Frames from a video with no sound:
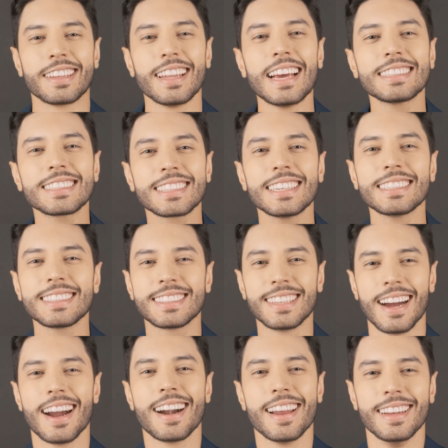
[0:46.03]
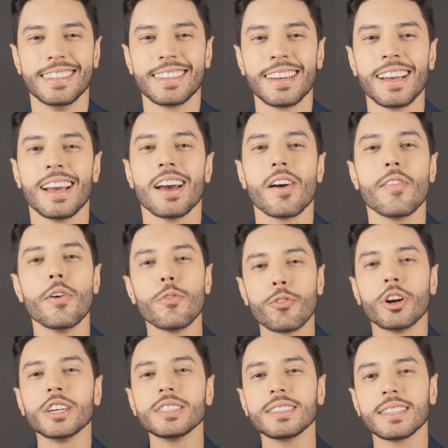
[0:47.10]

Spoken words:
let's get started. The first